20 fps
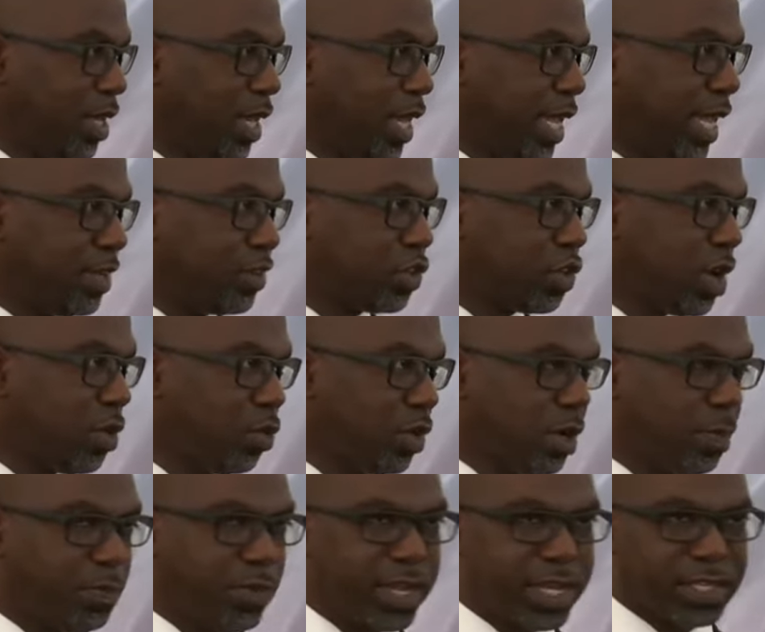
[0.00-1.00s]
And so I
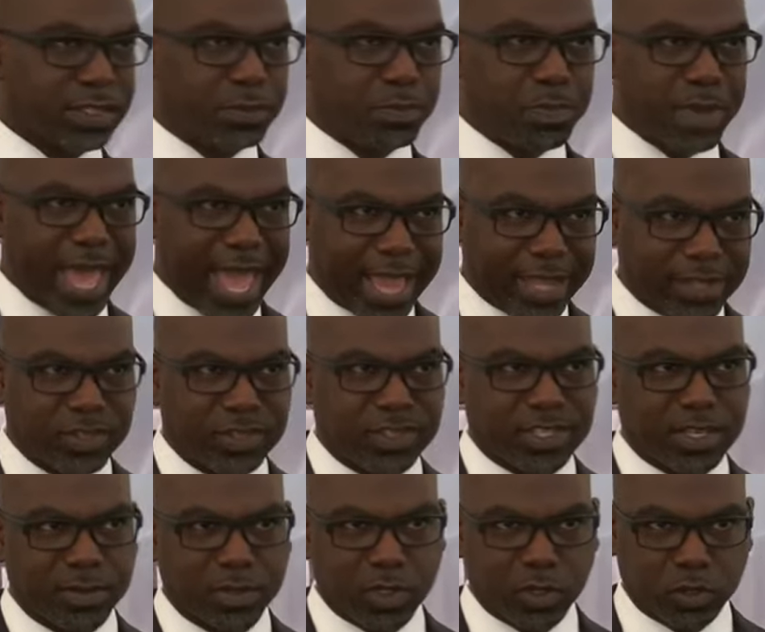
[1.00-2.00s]
want to bring us back to
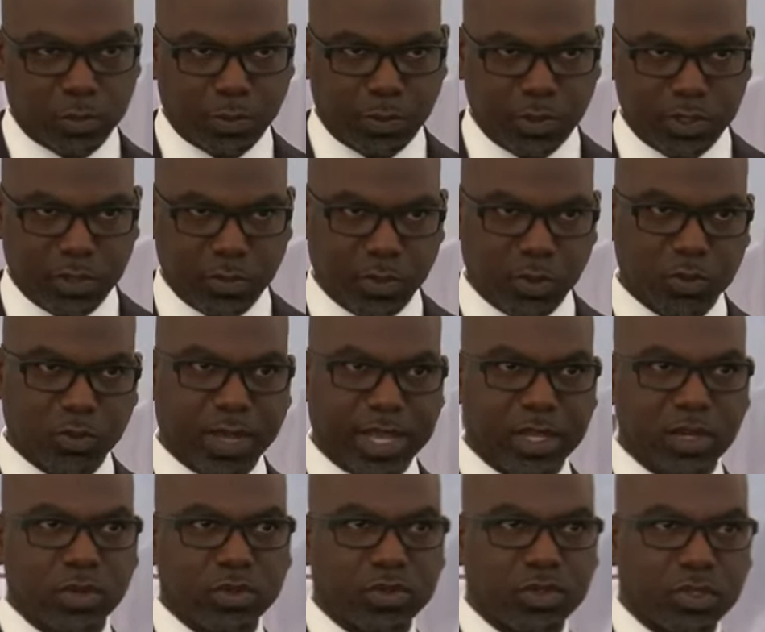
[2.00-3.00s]
some of those principles by
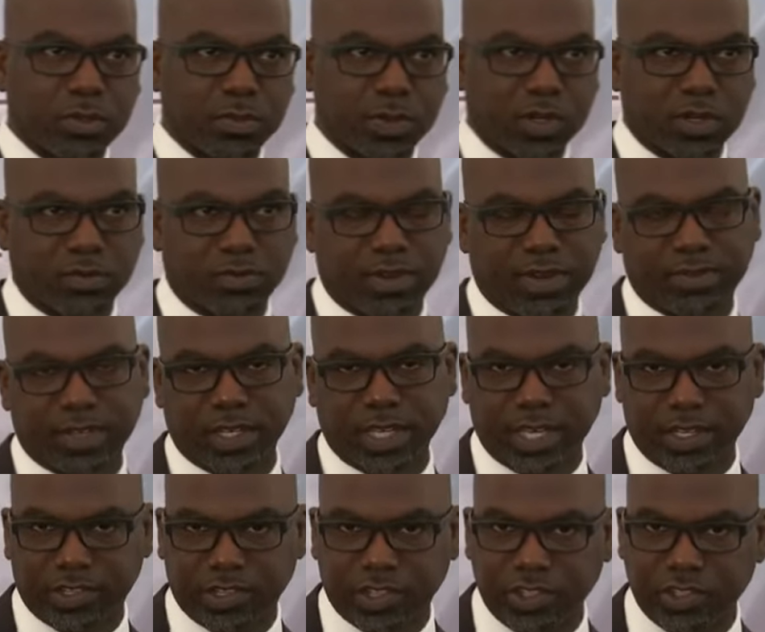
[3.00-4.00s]
going to the book of
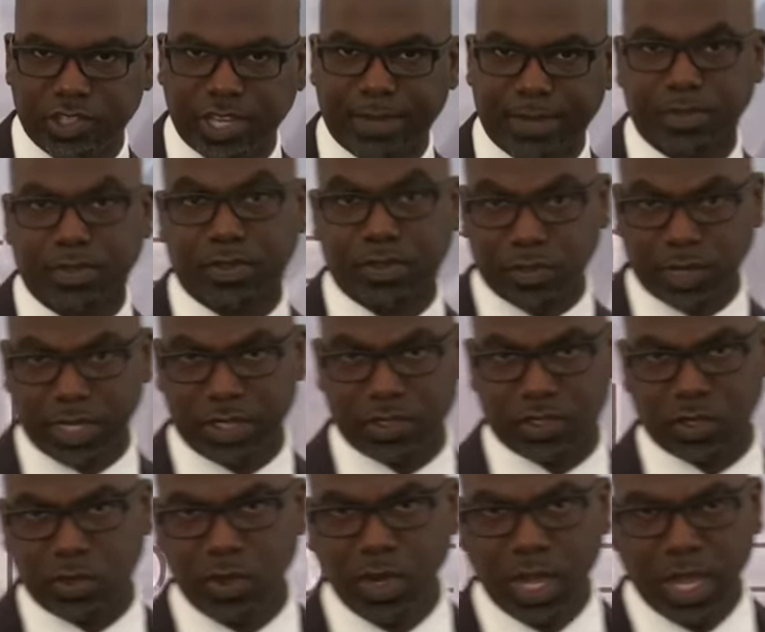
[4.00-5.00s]
Revelation, chapter 3.
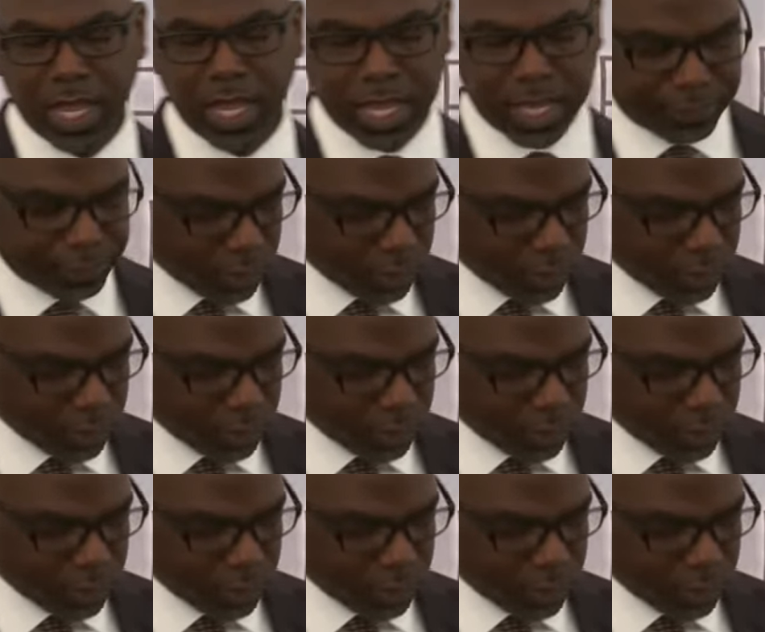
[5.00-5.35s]
So if